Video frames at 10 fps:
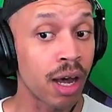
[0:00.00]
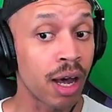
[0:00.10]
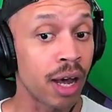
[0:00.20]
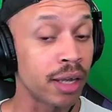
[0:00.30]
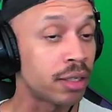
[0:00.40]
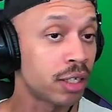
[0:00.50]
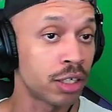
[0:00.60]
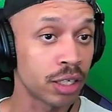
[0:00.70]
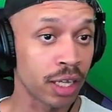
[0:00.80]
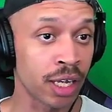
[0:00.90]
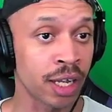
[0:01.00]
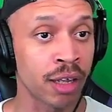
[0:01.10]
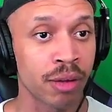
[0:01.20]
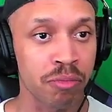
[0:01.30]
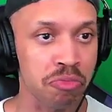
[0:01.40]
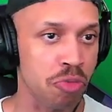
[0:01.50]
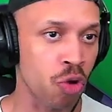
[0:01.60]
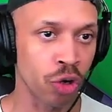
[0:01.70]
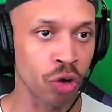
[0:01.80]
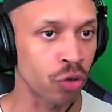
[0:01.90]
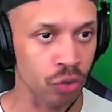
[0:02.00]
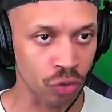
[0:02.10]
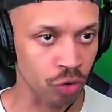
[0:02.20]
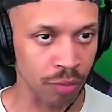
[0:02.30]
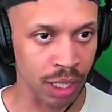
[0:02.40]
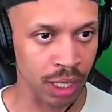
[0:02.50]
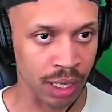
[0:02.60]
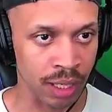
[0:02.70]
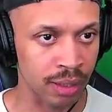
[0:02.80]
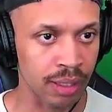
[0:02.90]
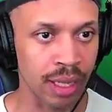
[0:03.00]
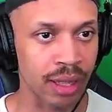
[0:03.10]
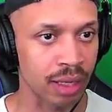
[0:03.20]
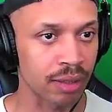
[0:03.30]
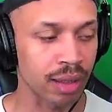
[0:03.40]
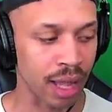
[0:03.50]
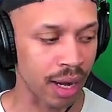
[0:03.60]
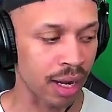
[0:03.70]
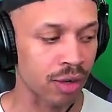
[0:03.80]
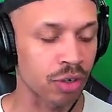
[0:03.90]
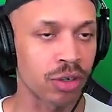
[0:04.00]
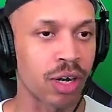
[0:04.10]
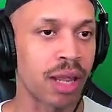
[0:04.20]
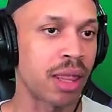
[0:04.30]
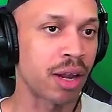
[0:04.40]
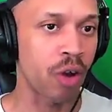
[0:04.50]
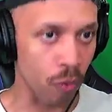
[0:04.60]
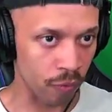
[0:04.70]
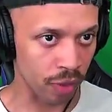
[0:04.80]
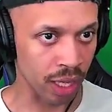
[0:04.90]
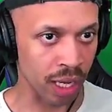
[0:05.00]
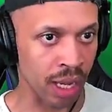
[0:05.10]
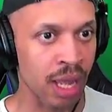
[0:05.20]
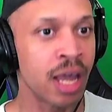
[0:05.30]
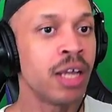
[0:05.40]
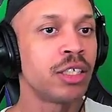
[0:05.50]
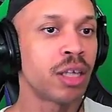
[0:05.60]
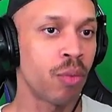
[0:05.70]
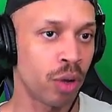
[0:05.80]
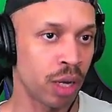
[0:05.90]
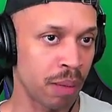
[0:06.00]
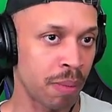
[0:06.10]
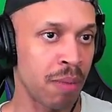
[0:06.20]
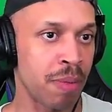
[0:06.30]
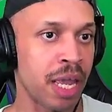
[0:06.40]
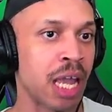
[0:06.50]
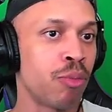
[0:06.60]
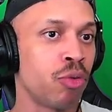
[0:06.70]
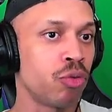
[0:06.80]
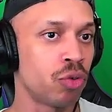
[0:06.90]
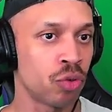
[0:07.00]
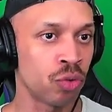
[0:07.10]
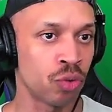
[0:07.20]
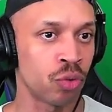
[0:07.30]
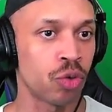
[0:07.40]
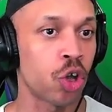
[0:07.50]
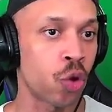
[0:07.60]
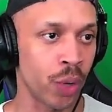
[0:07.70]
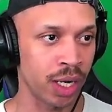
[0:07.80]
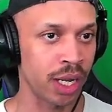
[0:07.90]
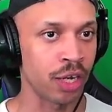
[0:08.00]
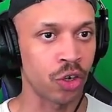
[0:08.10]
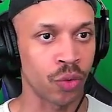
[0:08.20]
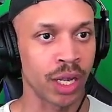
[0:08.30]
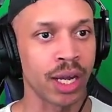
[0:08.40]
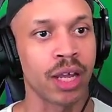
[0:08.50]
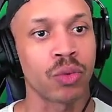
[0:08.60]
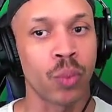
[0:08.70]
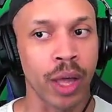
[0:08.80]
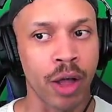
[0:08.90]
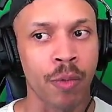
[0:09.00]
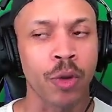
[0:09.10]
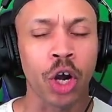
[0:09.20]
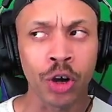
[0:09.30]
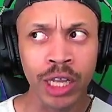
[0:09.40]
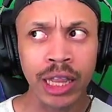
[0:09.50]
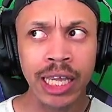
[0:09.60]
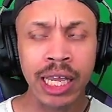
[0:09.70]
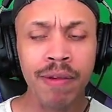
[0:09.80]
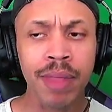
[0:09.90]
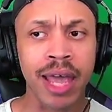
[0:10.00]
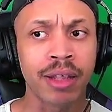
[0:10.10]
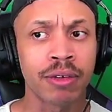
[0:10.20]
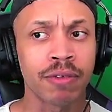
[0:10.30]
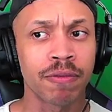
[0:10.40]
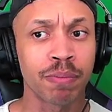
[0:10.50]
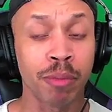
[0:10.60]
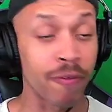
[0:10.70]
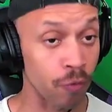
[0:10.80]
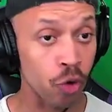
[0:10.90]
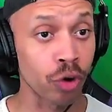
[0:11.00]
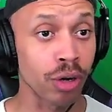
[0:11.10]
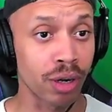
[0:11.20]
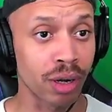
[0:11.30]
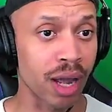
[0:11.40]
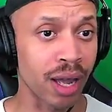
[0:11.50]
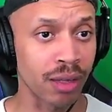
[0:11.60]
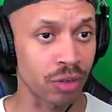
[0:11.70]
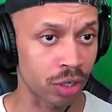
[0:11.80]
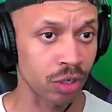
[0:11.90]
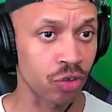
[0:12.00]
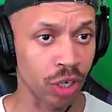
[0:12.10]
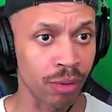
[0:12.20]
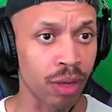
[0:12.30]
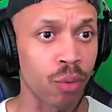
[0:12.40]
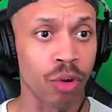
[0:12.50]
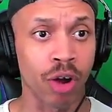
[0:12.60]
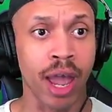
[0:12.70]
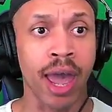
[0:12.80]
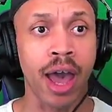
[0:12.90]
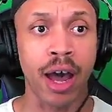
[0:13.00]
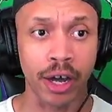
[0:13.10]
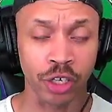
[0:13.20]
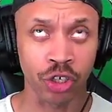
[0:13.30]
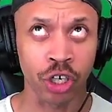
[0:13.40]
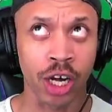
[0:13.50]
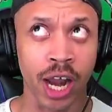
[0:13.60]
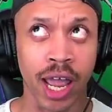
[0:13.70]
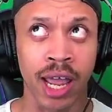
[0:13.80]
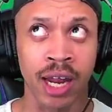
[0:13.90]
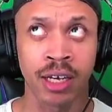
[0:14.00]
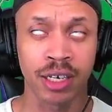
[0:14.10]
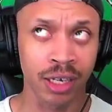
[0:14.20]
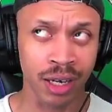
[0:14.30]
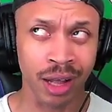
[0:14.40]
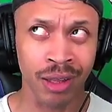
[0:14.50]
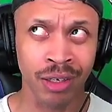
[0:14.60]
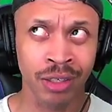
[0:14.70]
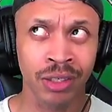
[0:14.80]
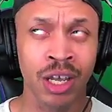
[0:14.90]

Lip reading: essentially on your social medias and things of that nature, and then hopefully someone may be able to go in and donate as well. Currently, as before I started streaming, we were at $110